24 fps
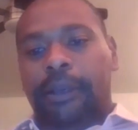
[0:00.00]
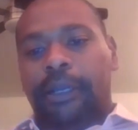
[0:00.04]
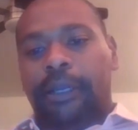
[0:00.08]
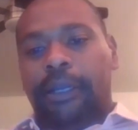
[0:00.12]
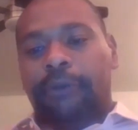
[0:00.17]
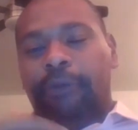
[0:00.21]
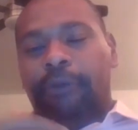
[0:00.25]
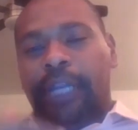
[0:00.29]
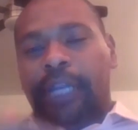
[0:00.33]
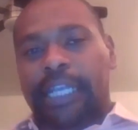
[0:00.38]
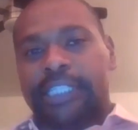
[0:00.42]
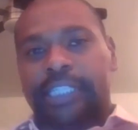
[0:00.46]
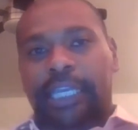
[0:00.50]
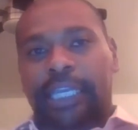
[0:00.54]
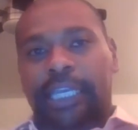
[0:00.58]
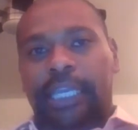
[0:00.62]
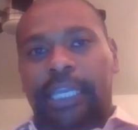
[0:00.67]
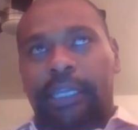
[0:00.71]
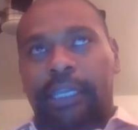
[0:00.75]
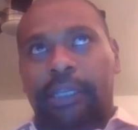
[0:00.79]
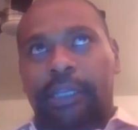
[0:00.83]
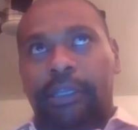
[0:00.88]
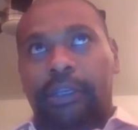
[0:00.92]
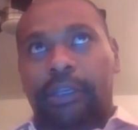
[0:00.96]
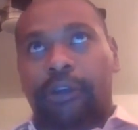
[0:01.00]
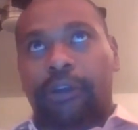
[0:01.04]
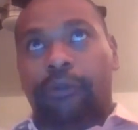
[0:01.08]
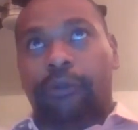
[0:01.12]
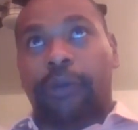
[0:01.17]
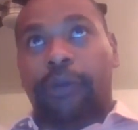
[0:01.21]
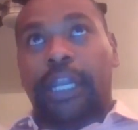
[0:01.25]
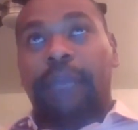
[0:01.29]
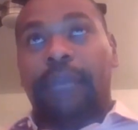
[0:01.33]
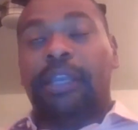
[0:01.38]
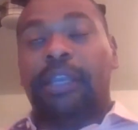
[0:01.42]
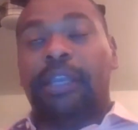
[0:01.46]
What I say, or
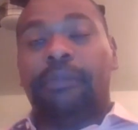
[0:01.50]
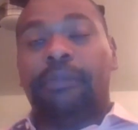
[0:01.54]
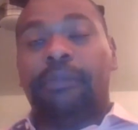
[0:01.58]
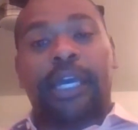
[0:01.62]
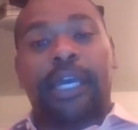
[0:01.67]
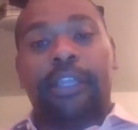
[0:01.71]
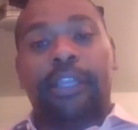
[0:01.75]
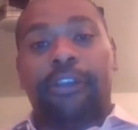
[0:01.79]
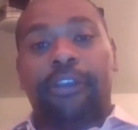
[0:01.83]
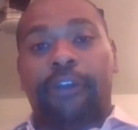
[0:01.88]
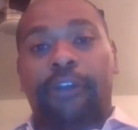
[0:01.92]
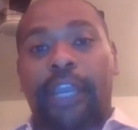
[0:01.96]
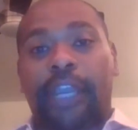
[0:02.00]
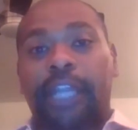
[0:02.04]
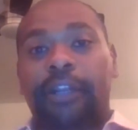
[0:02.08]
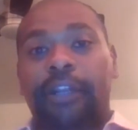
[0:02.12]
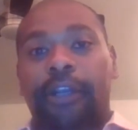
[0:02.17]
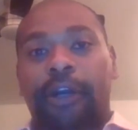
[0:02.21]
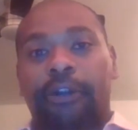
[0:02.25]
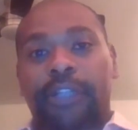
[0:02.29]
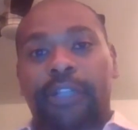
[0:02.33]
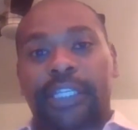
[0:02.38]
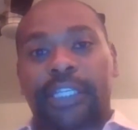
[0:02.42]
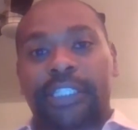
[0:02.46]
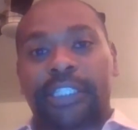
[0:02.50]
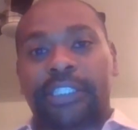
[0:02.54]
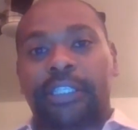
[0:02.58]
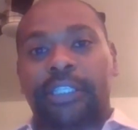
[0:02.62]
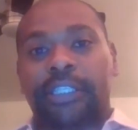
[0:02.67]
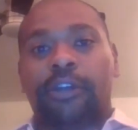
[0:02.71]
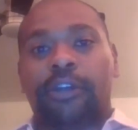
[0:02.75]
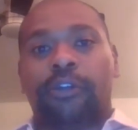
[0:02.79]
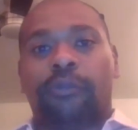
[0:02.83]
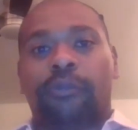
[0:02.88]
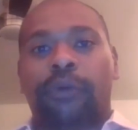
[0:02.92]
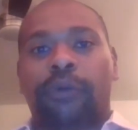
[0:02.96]
what I mean by your end goal, is
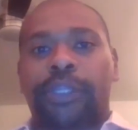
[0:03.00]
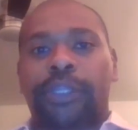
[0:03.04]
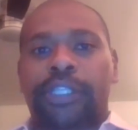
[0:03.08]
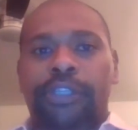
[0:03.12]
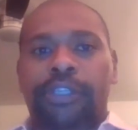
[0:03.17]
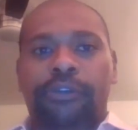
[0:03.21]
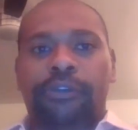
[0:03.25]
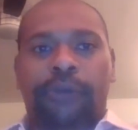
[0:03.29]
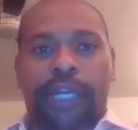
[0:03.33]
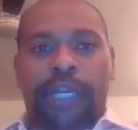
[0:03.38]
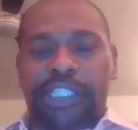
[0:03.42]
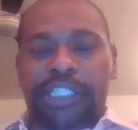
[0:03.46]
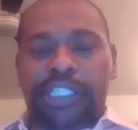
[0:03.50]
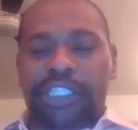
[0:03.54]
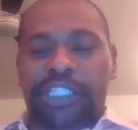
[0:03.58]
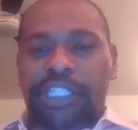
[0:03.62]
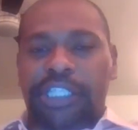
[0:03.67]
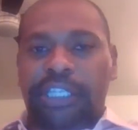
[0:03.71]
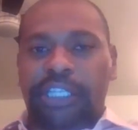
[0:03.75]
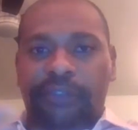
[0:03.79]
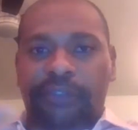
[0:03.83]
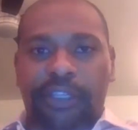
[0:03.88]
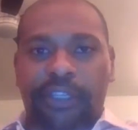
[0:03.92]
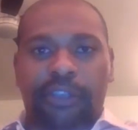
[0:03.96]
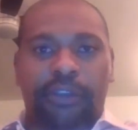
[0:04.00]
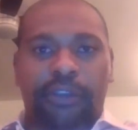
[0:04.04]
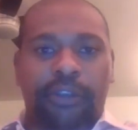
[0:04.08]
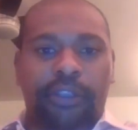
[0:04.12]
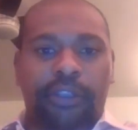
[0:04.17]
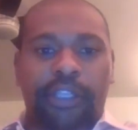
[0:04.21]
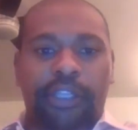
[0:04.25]
what do you want to achieve in